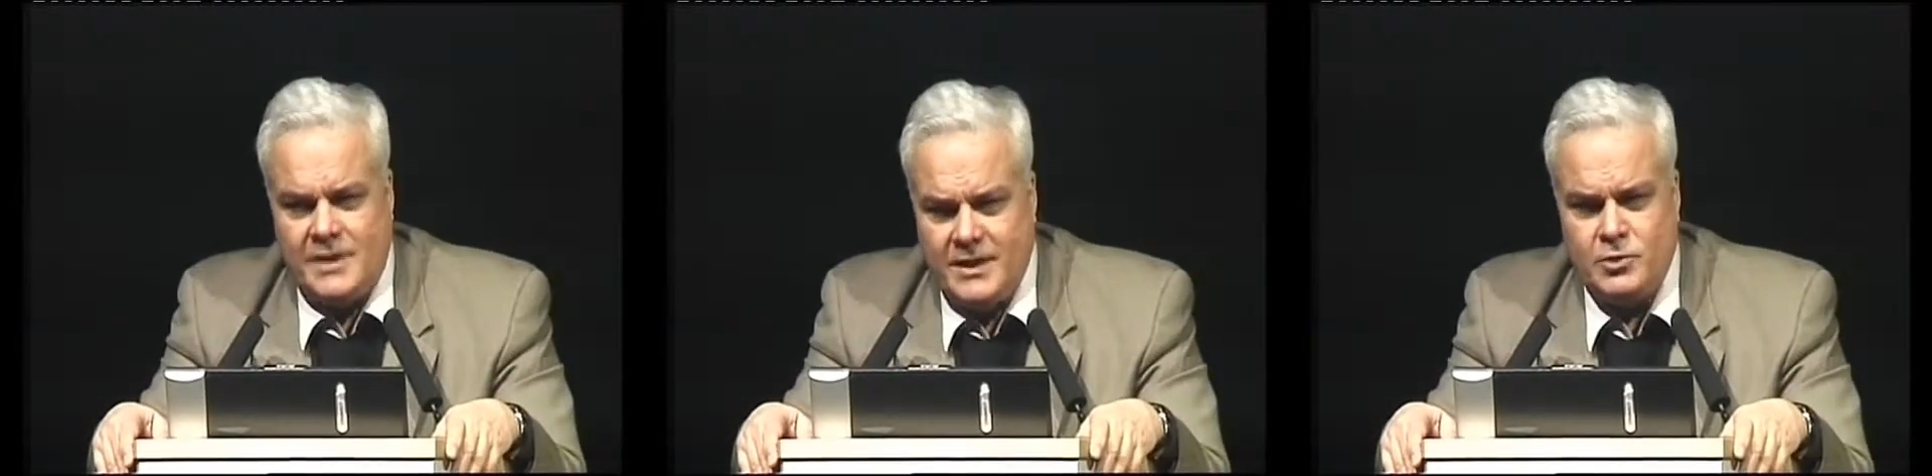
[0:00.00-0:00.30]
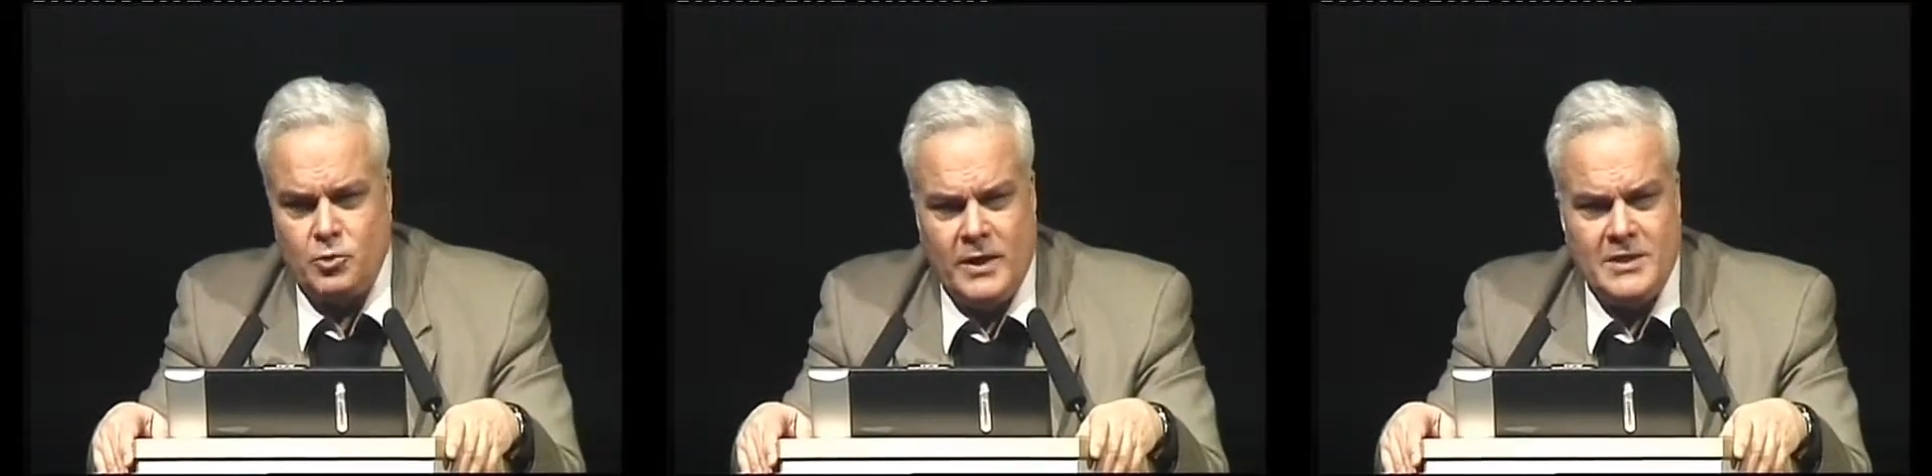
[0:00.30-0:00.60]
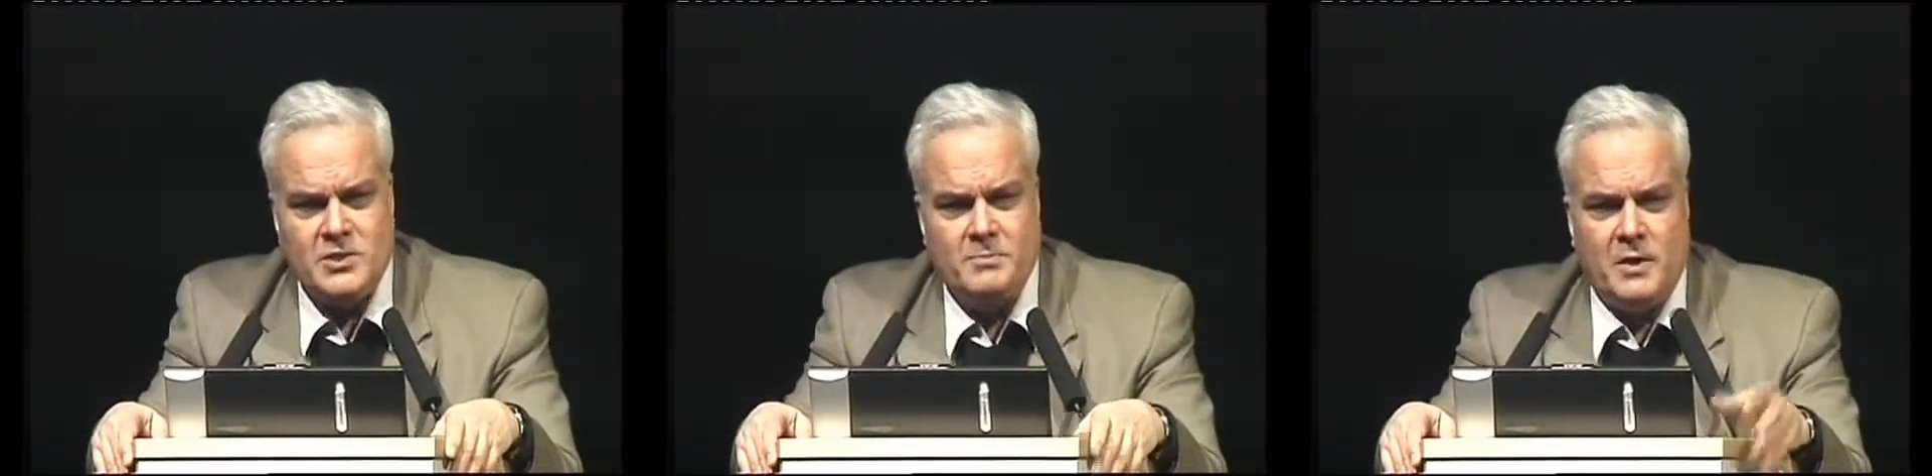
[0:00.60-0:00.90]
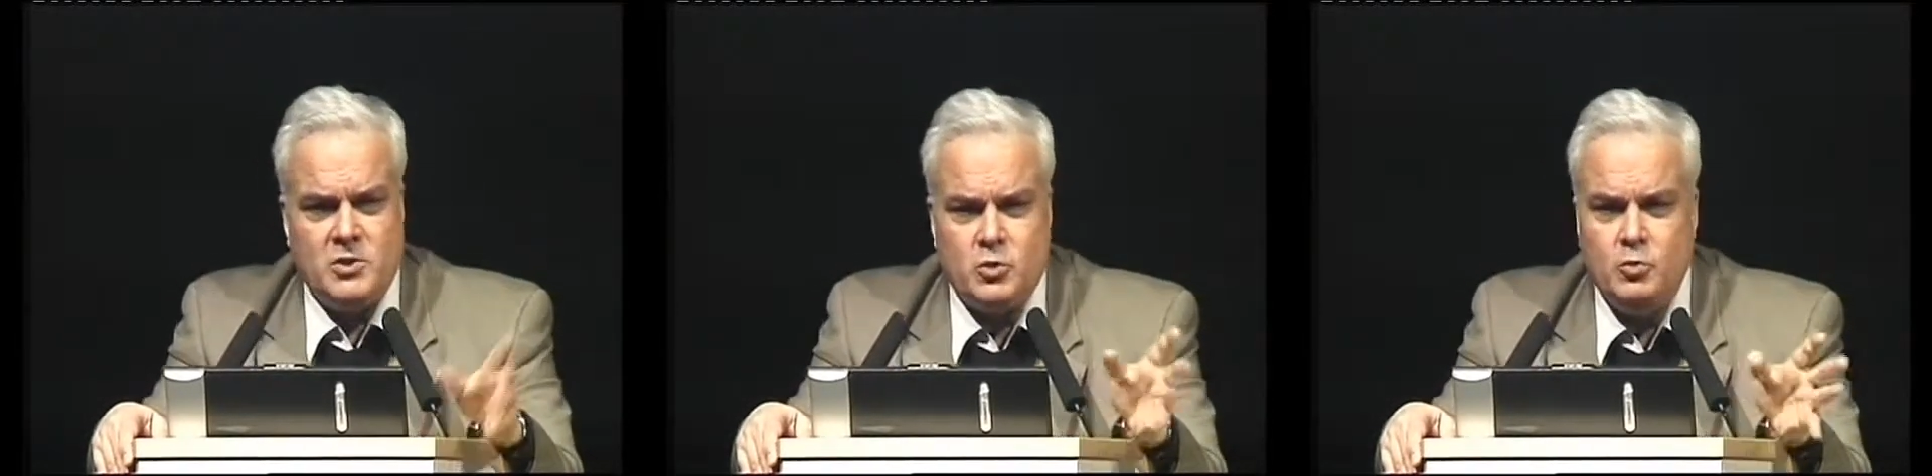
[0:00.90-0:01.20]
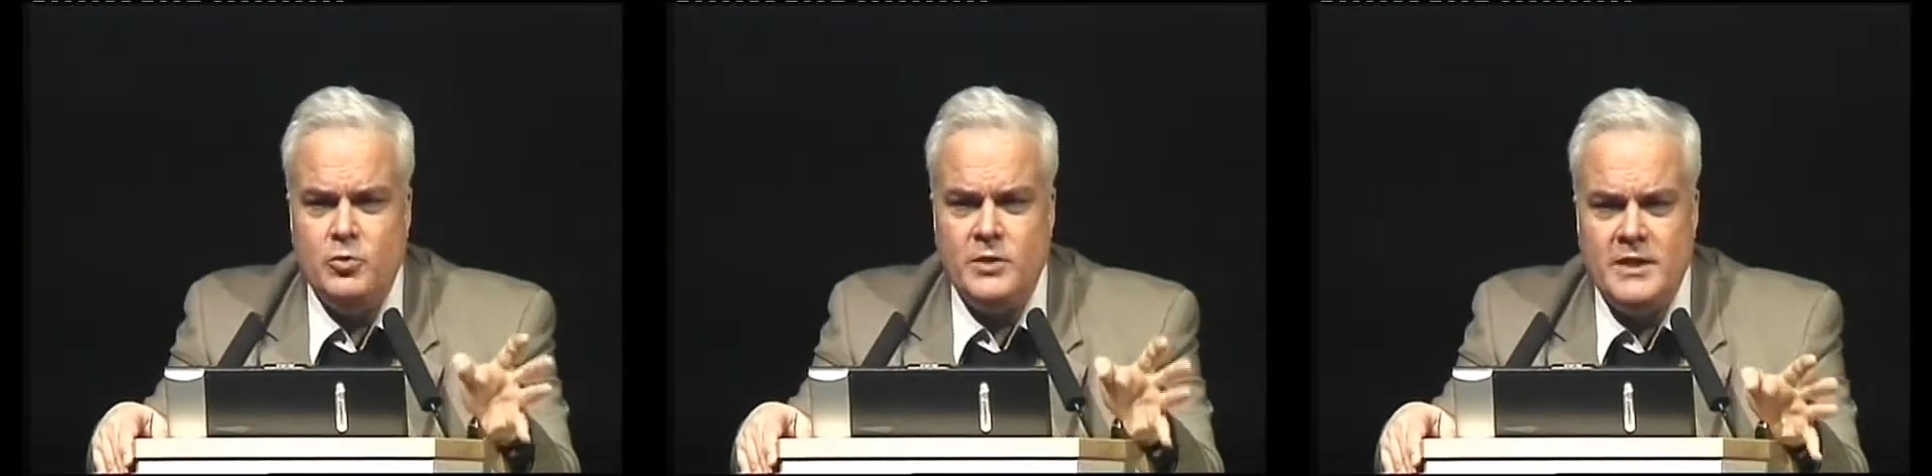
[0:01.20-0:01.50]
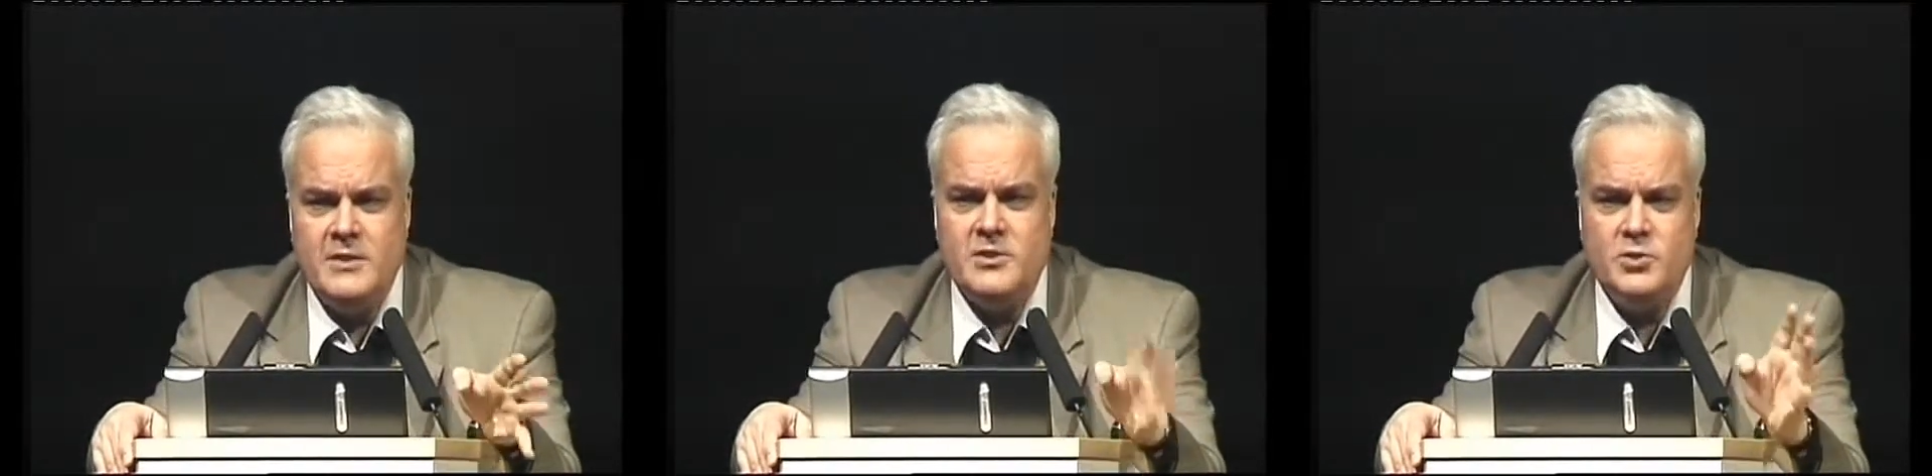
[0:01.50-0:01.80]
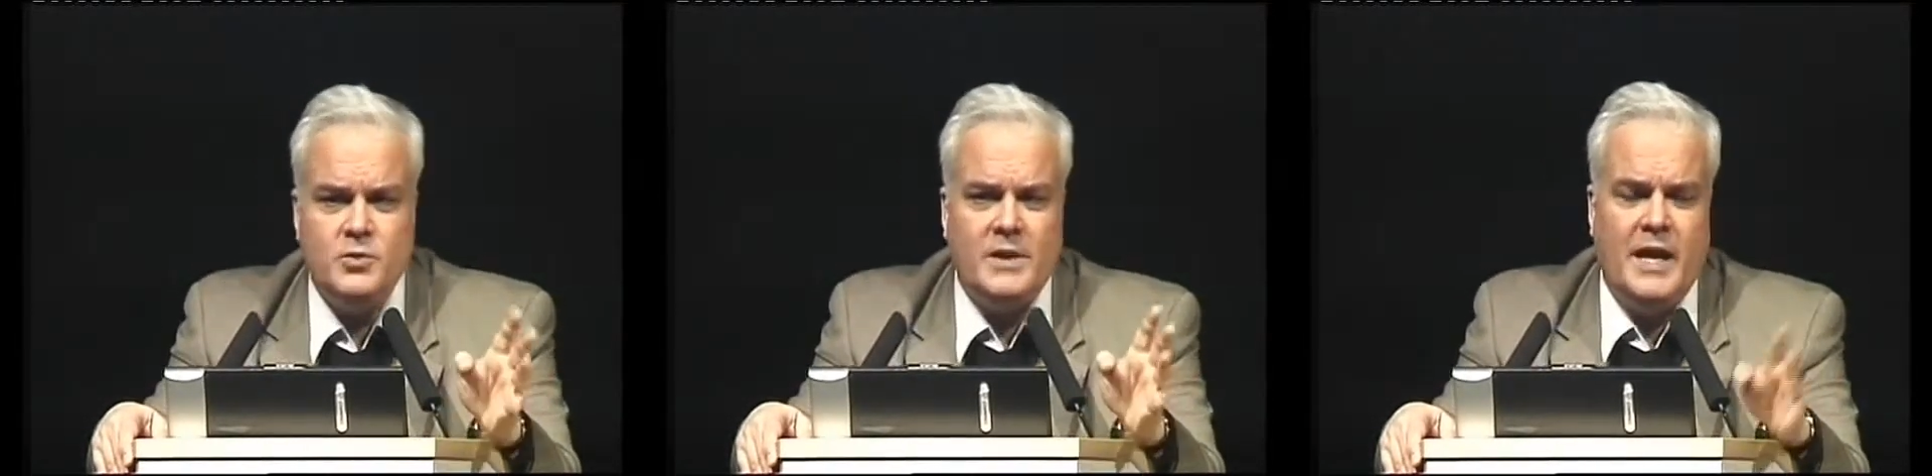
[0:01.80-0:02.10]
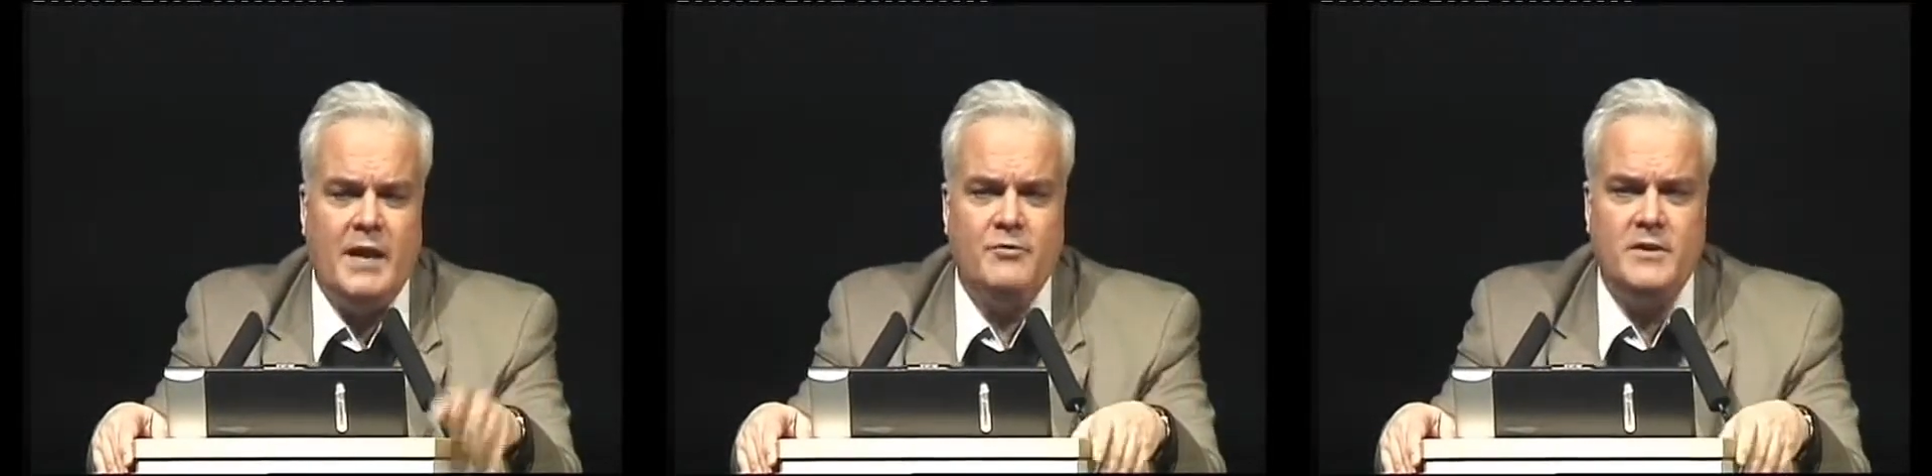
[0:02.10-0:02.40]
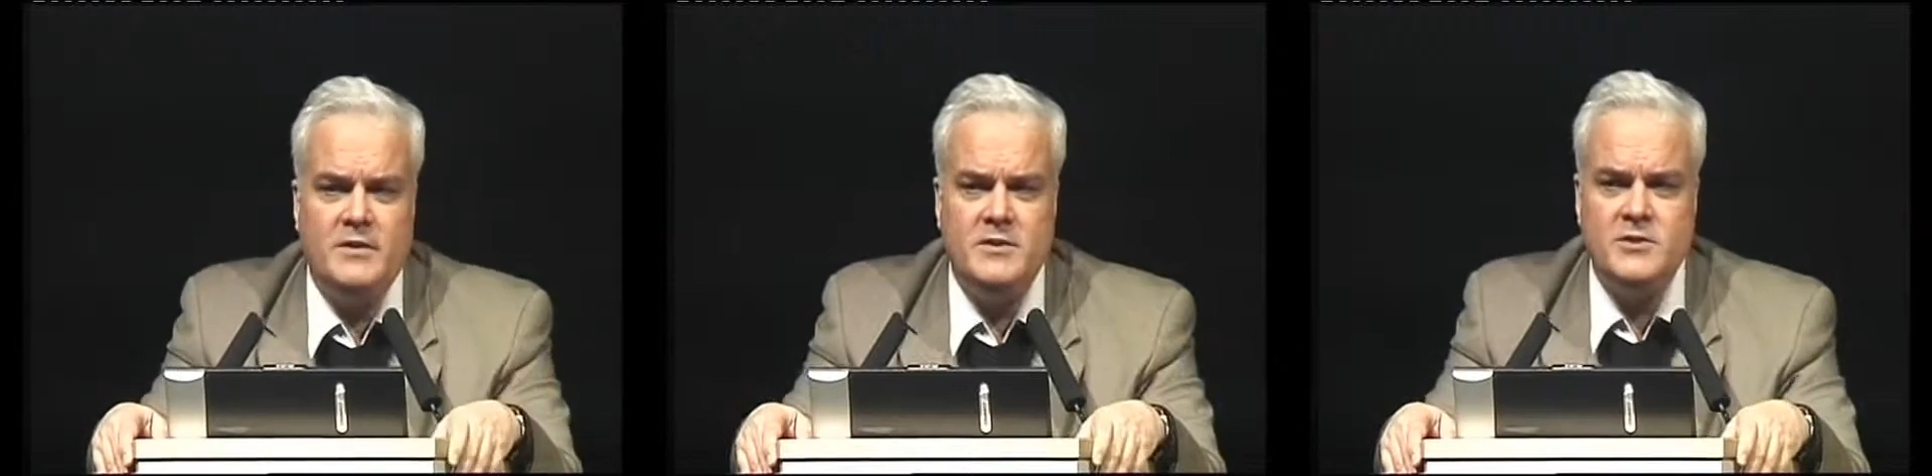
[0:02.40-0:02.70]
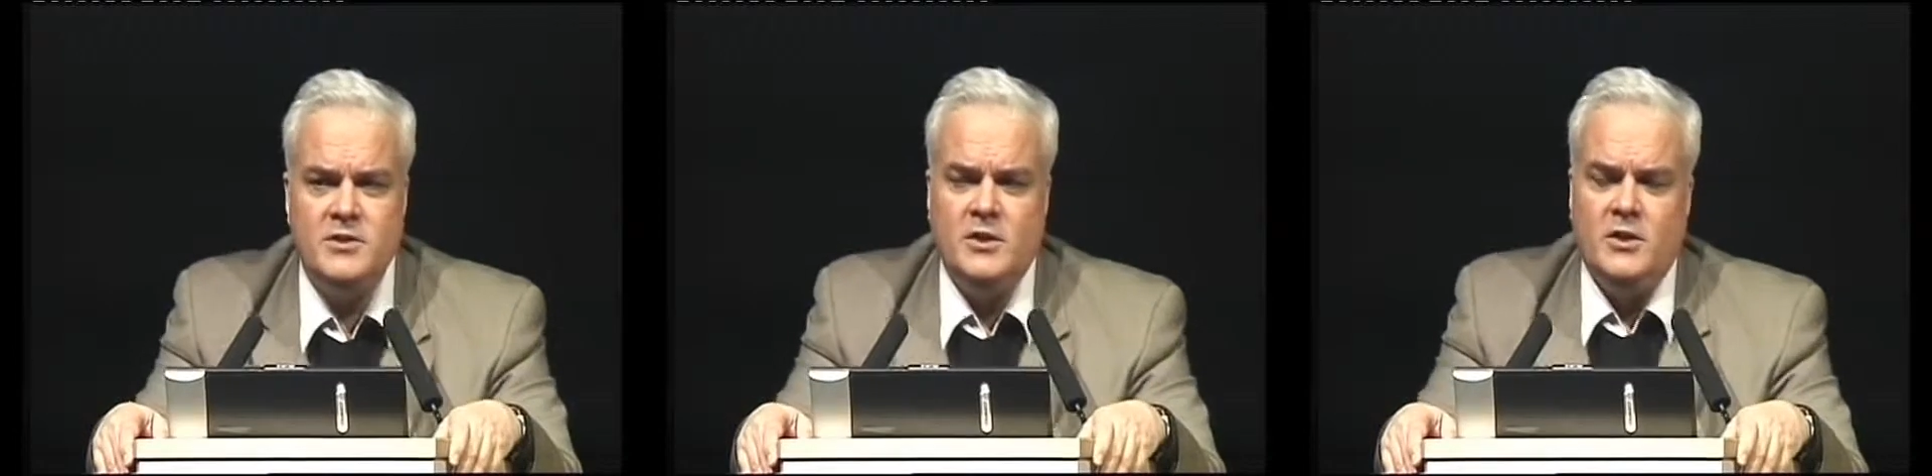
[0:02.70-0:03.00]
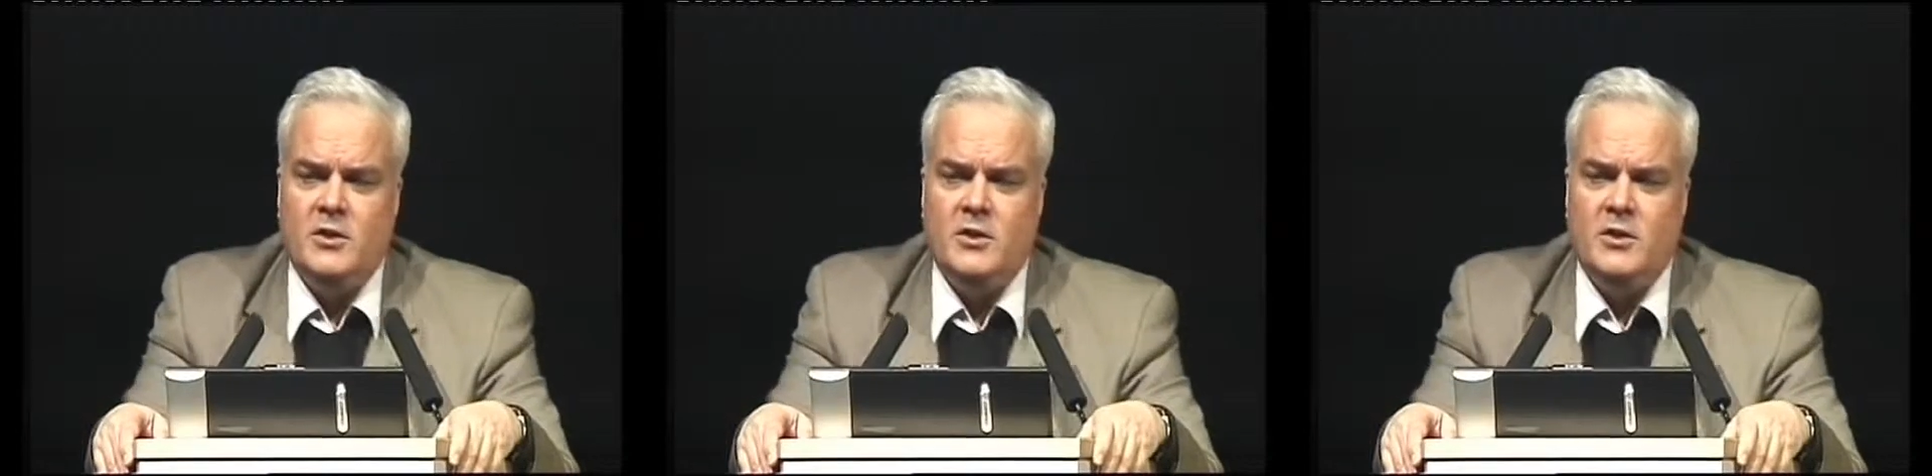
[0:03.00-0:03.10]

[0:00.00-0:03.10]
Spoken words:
it took us about 2.5 years,